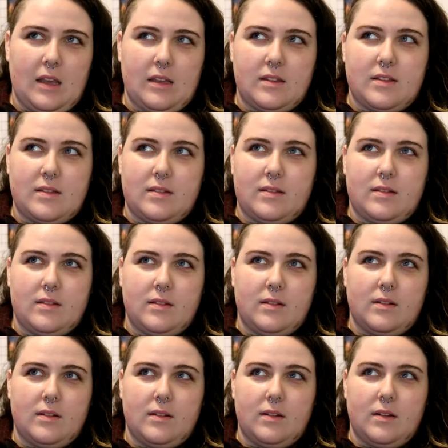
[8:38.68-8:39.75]
it's
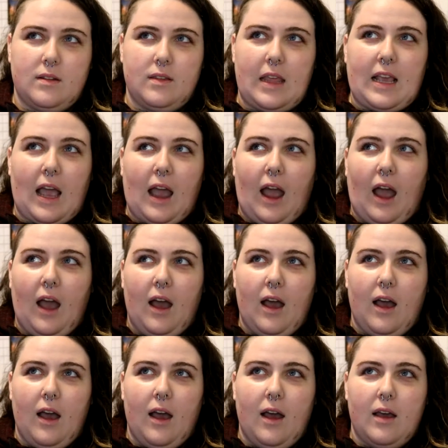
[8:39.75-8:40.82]
like,
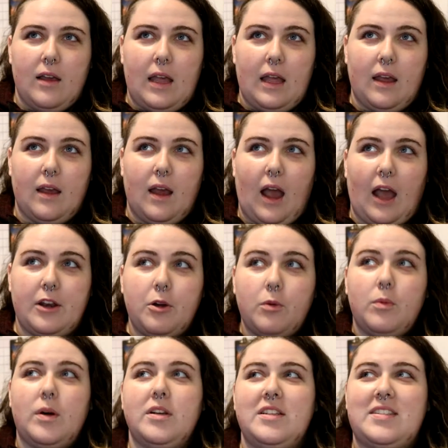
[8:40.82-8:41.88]
I
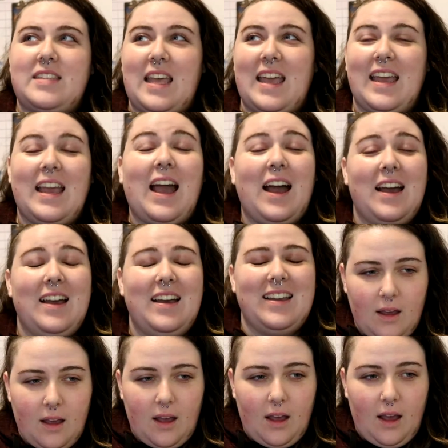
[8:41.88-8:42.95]
don't want to say
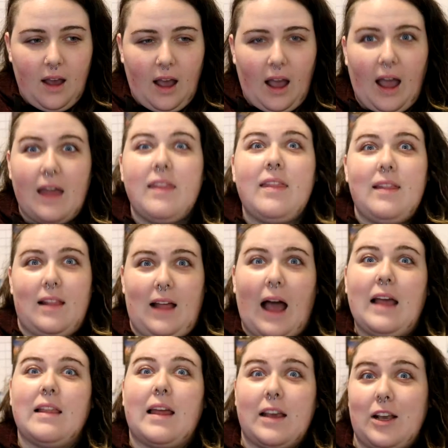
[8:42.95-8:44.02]
I,
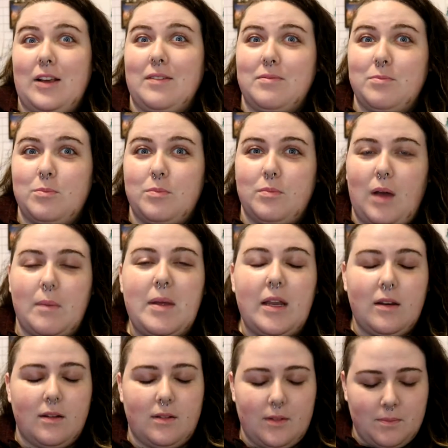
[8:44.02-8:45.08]
I like, I
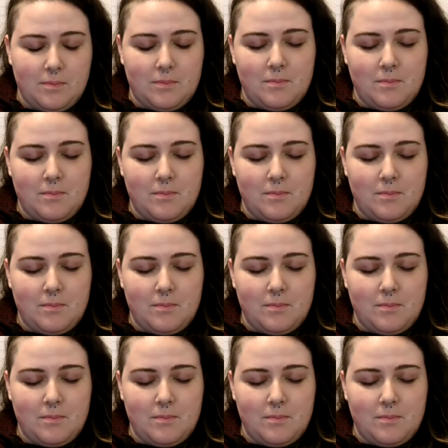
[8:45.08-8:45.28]
mean,